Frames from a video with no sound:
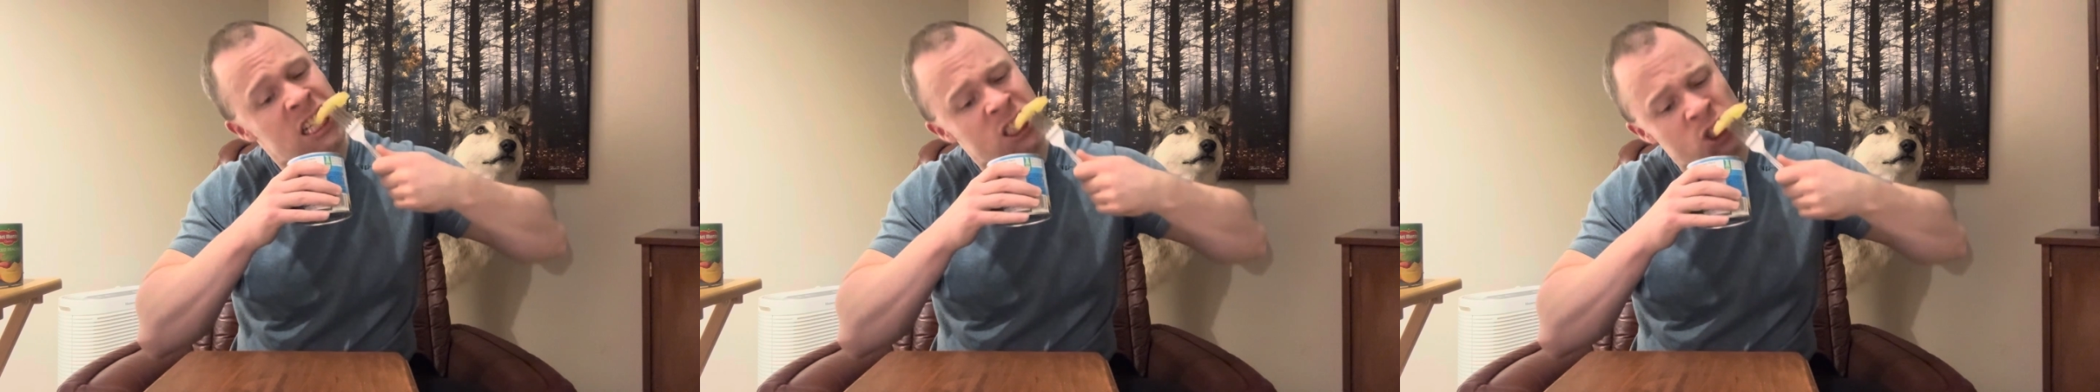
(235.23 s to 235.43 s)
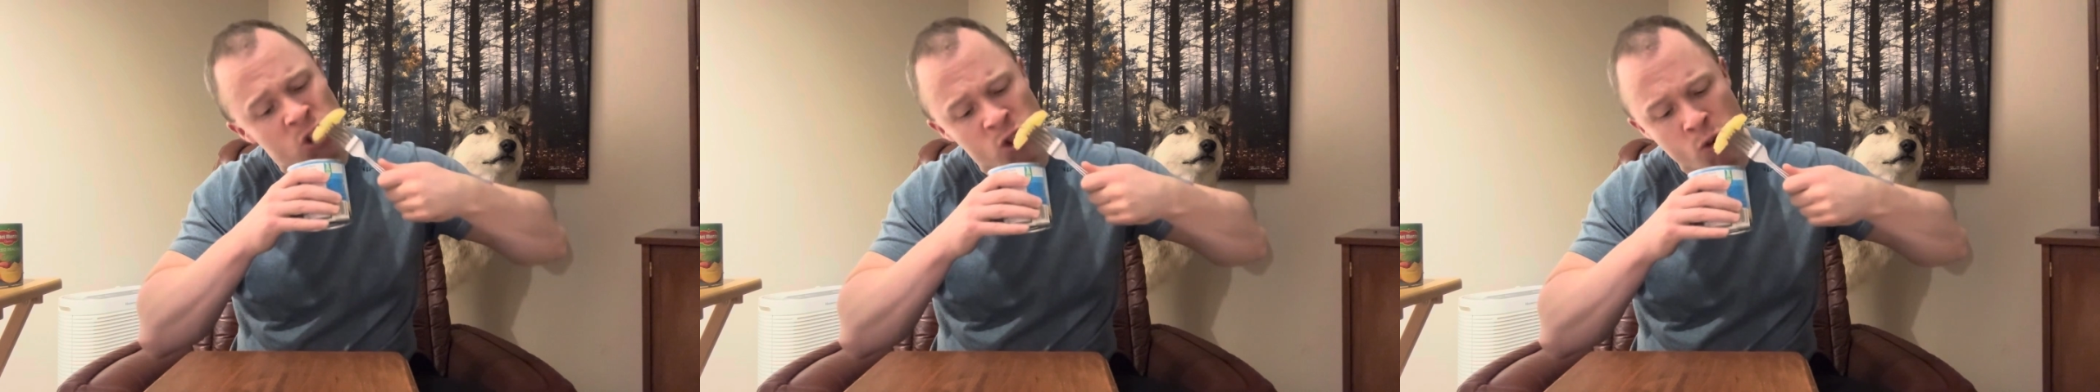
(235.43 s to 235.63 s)

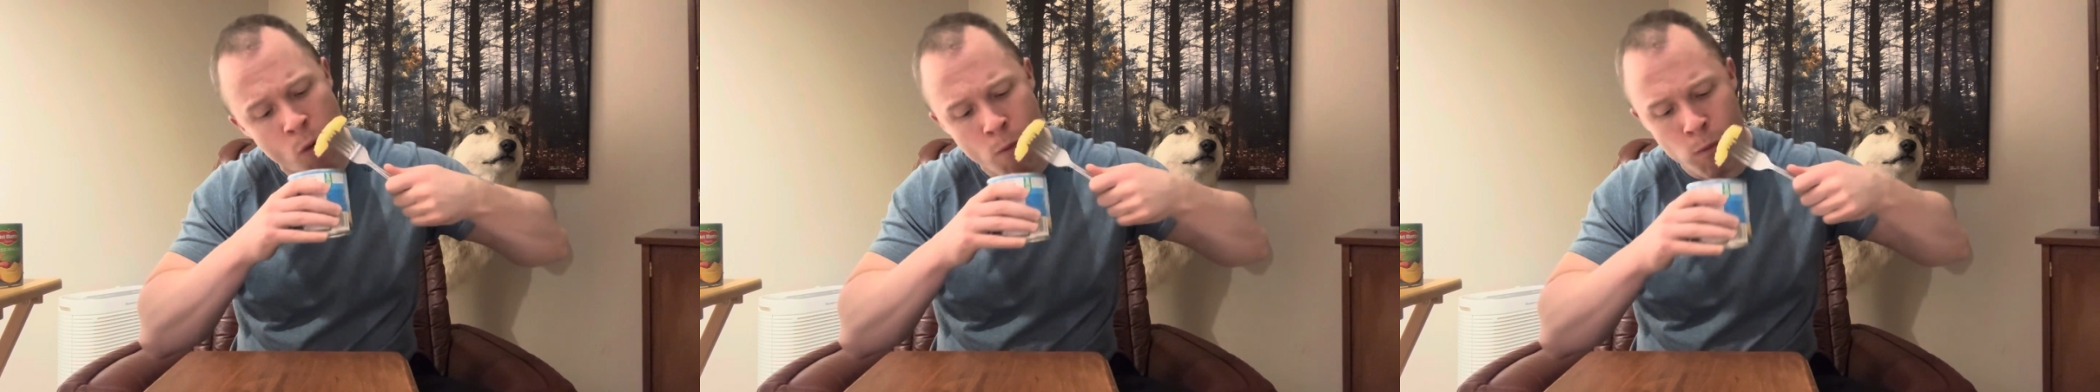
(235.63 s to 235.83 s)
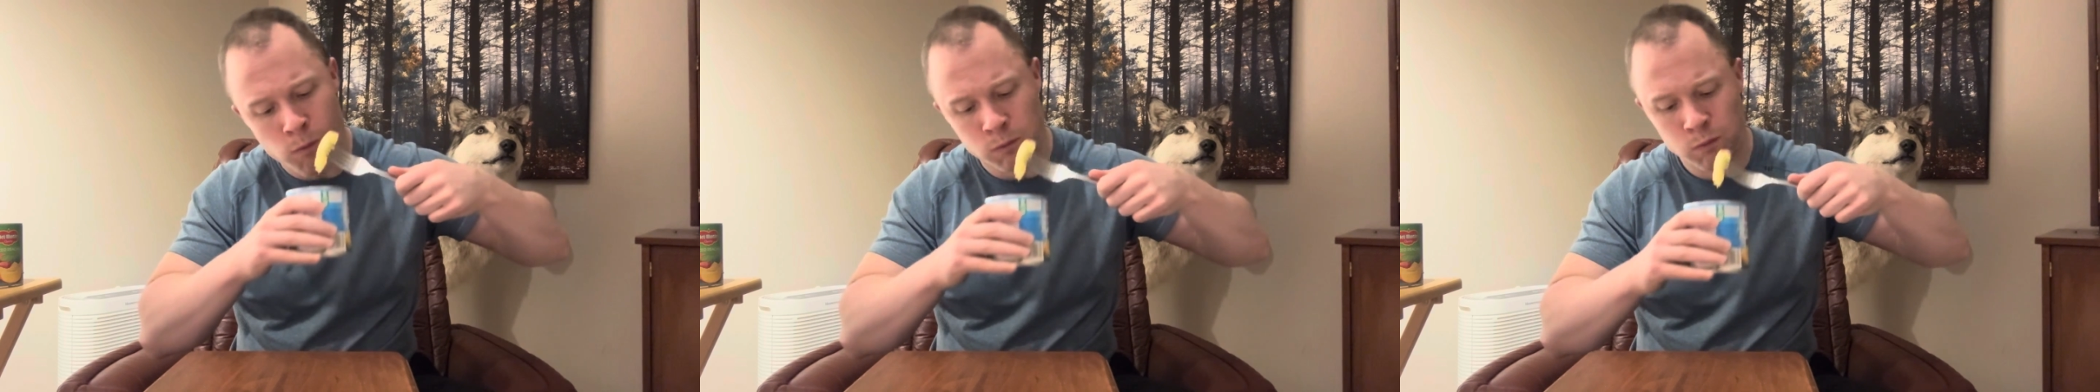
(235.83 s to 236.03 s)
out for a
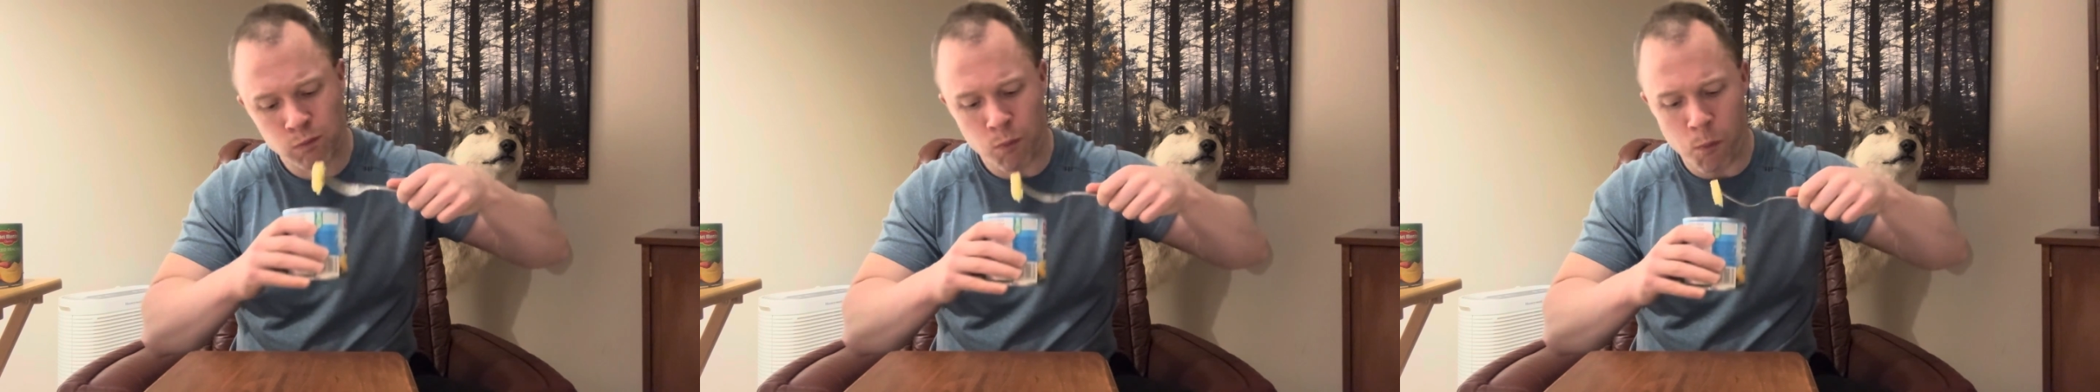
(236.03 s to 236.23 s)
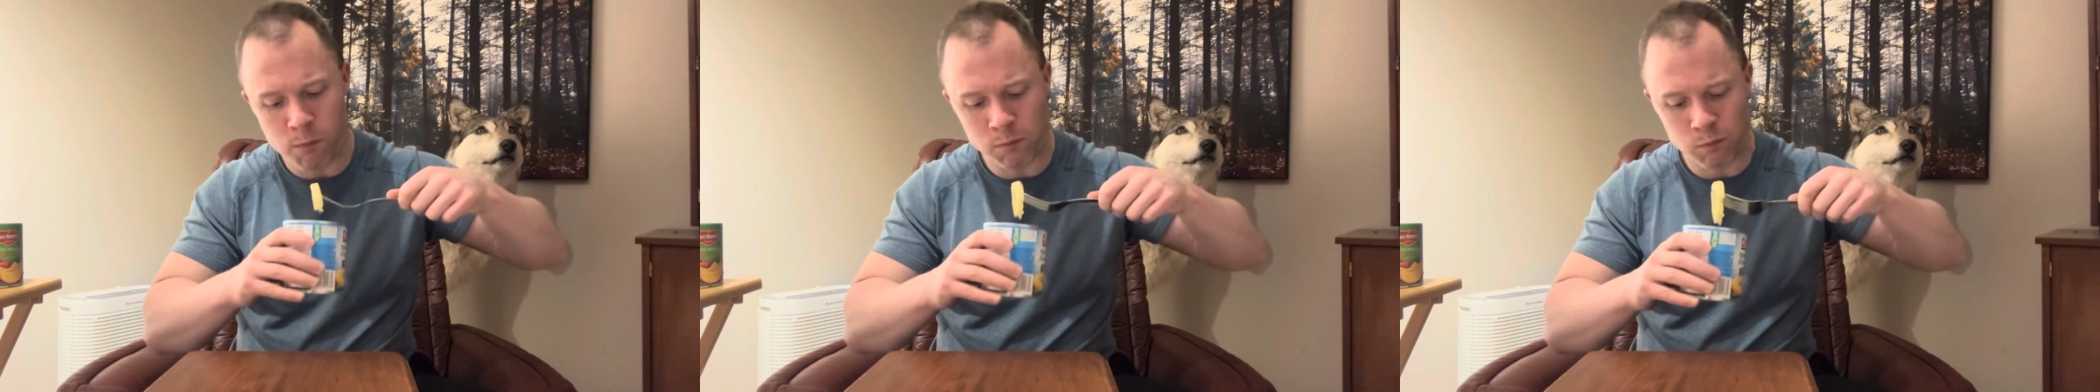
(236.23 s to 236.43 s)
long
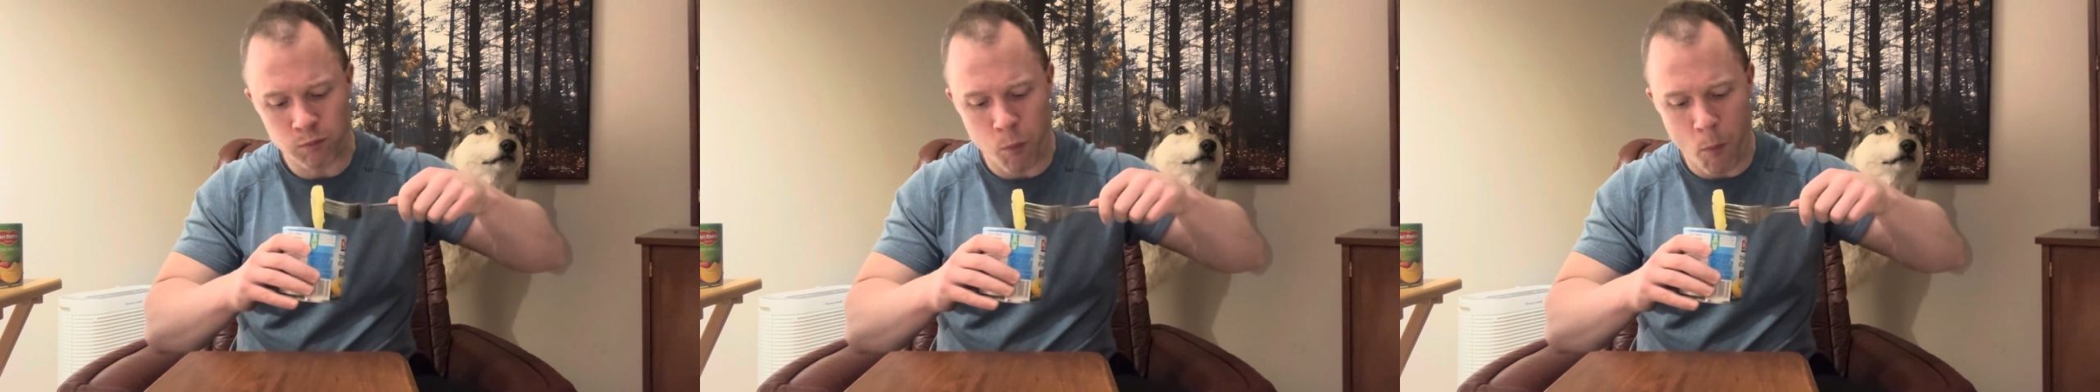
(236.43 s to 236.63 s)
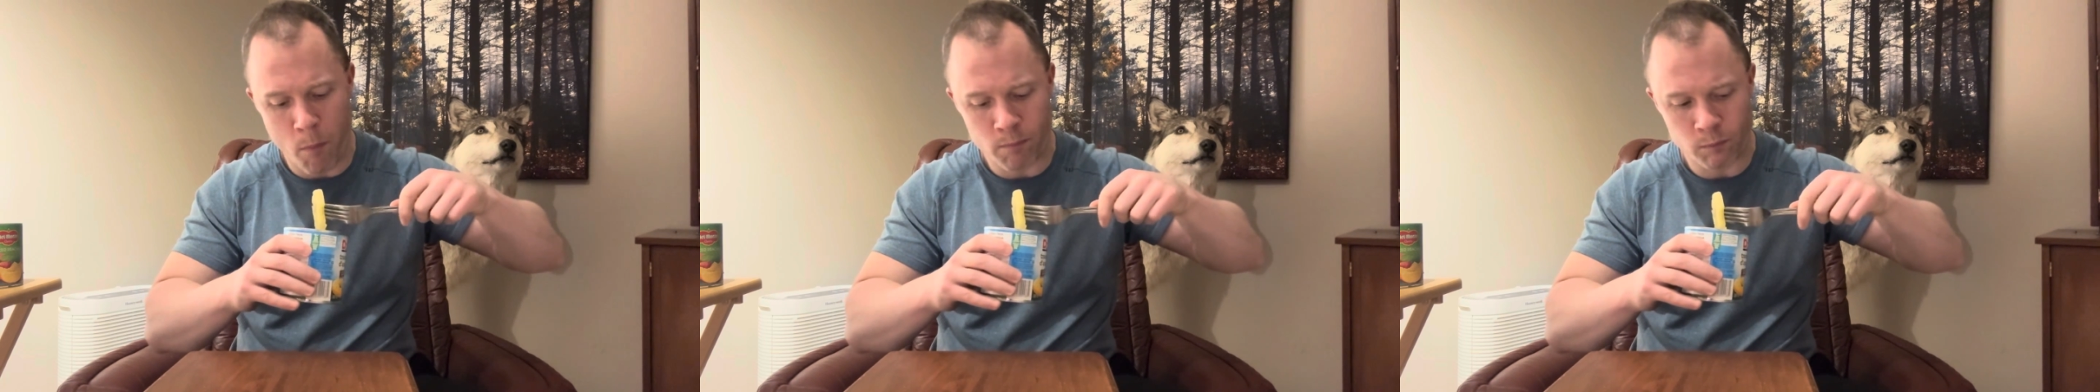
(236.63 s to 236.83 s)
period of
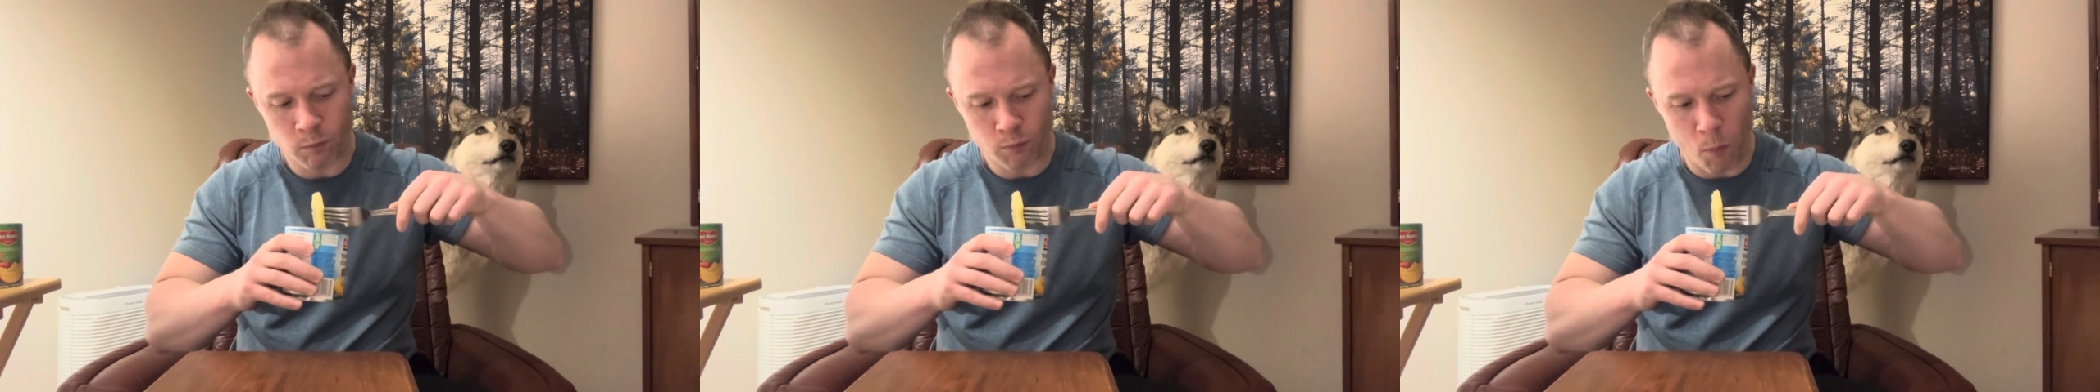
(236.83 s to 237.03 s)
time and you're